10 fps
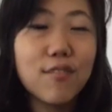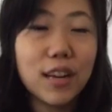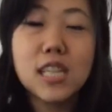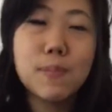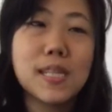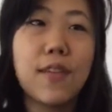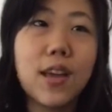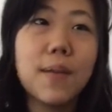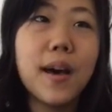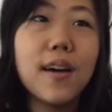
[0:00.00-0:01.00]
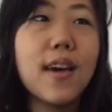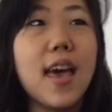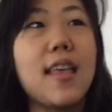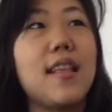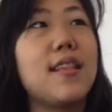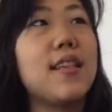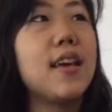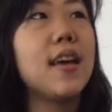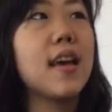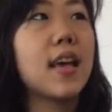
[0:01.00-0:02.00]
really specific about and
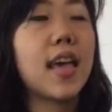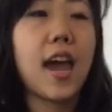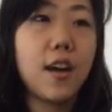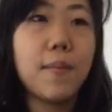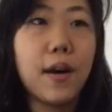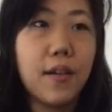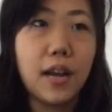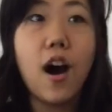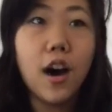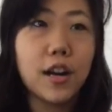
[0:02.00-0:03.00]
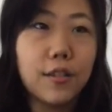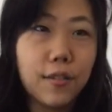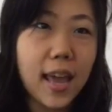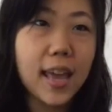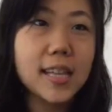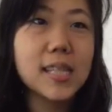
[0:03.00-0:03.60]
care about and honor, right?